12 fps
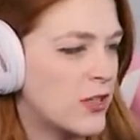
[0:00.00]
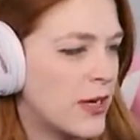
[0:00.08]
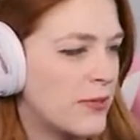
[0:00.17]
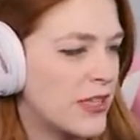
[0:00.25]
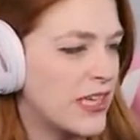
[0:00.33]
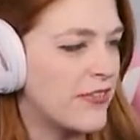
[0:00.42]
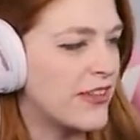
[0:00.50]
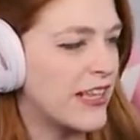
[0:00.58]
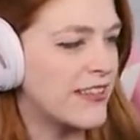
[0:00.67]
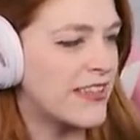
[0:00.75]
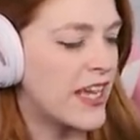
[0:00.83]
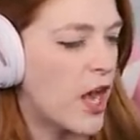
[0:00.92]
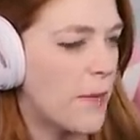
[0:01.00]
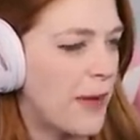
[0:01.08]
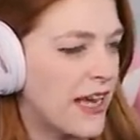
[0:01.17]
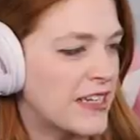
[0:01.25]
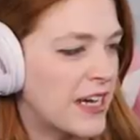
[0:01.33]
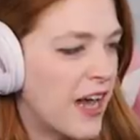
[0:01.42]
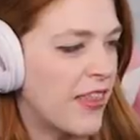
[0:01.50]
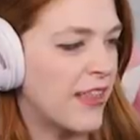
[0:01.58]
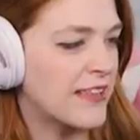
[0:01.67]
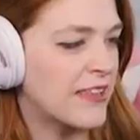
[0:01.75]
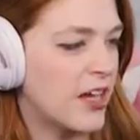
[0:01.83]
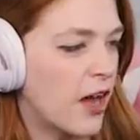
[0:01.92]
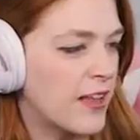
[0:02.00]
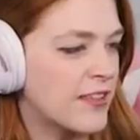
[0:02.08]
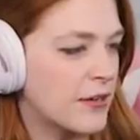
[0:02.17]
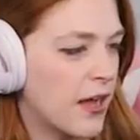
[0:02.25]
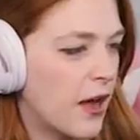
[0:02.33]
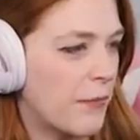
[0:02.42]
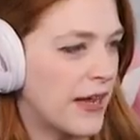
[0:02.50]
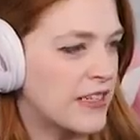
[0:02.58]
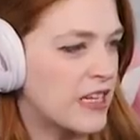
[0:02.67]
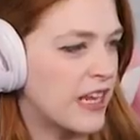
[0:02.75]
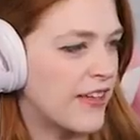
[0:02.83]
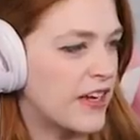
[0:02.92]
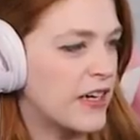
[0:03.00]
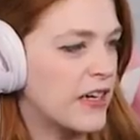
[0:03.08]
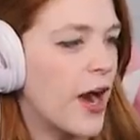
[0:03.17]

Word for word: I believe, unless they got back together, unless the Goths got back together.